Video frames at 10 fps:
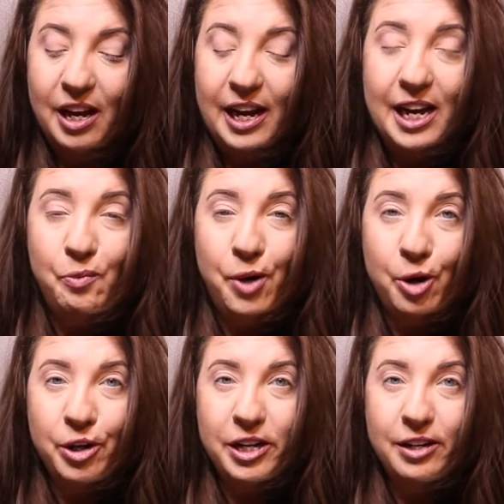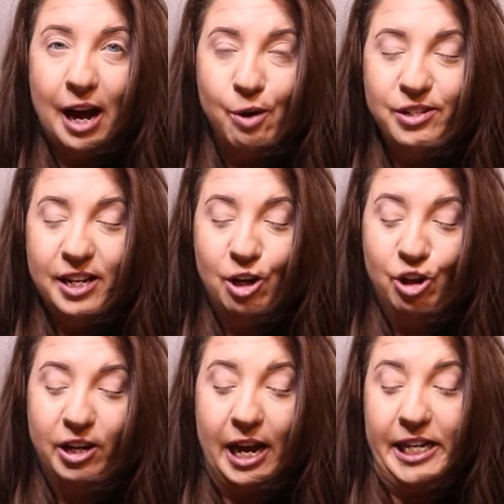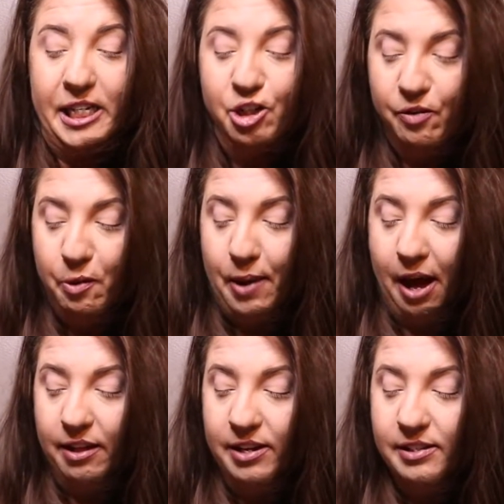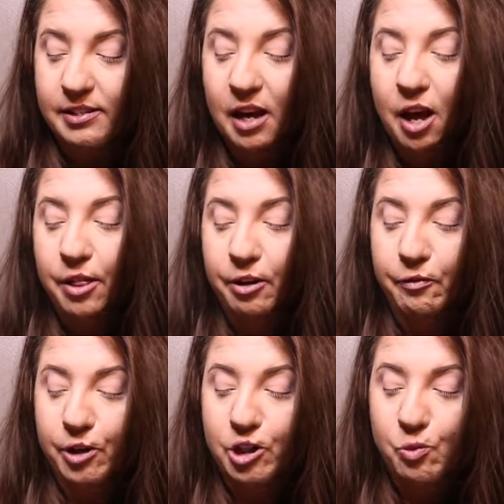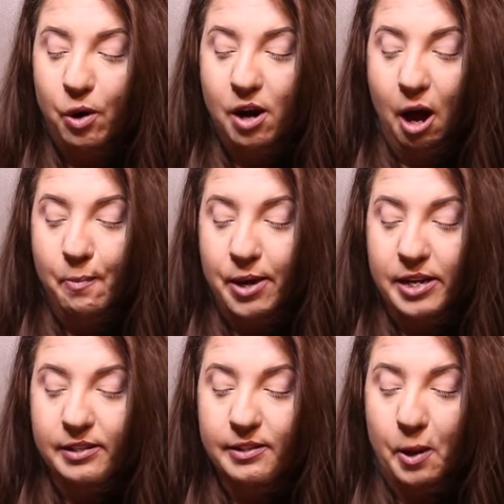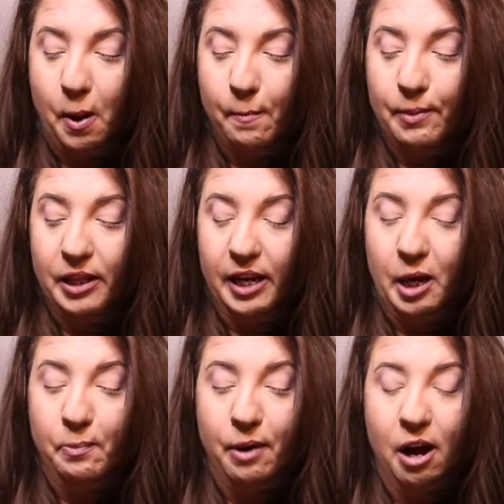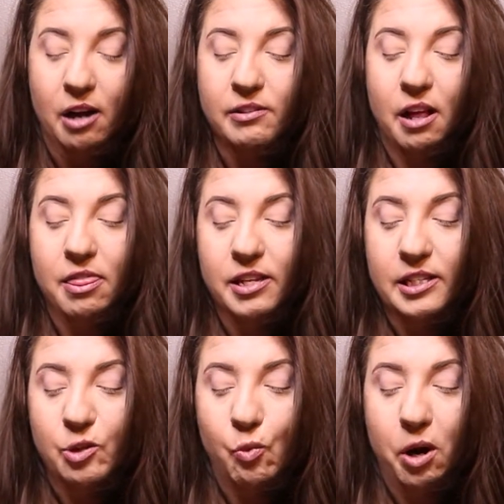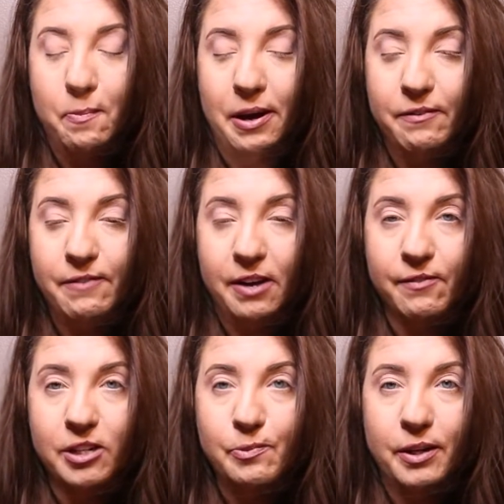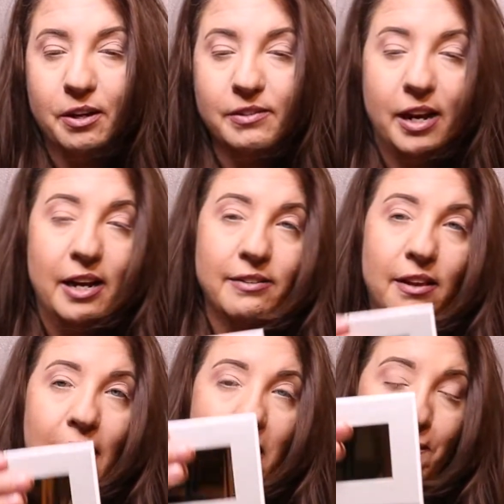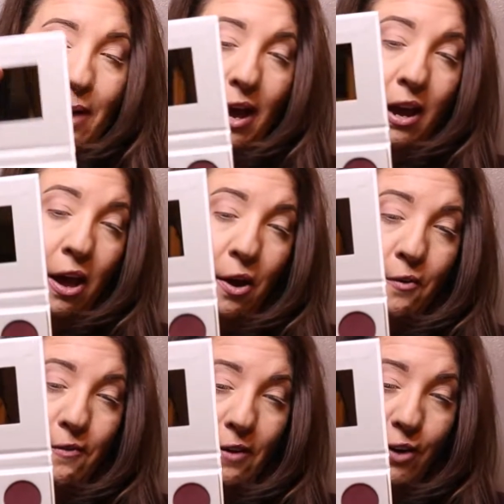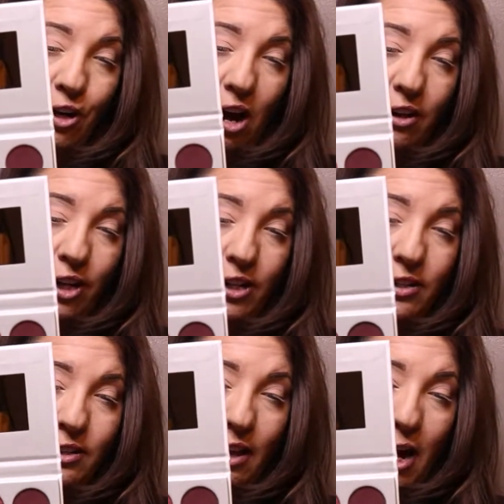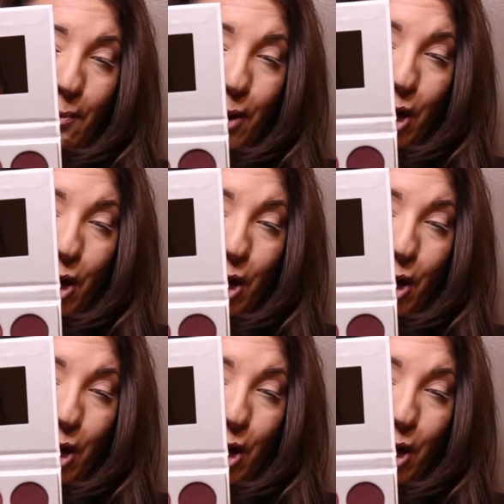and we are going to now take a look at each of the palettes. The first one up is the Bling Boss, and this is one of my favorites because it has a lot of my favorite colors, a lot of